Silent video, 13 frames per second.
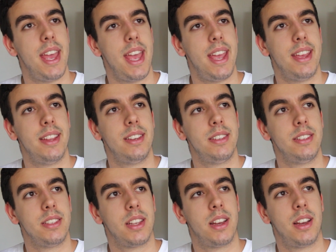
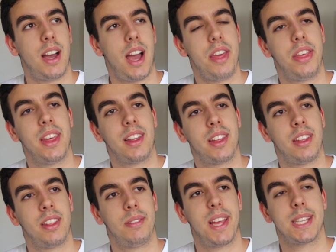And I think
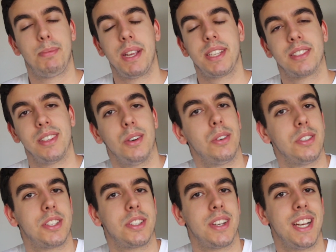that's basically all
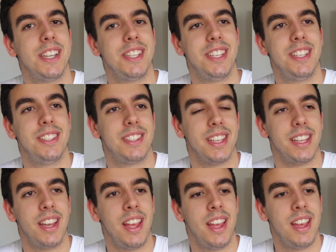the strategies
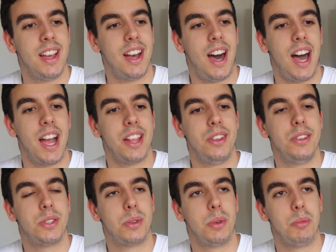that I
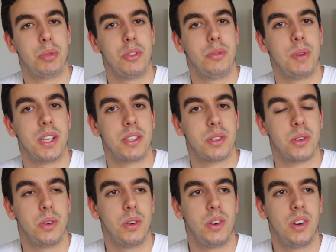use to improve my
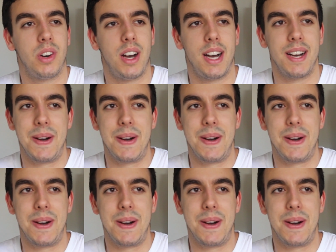score.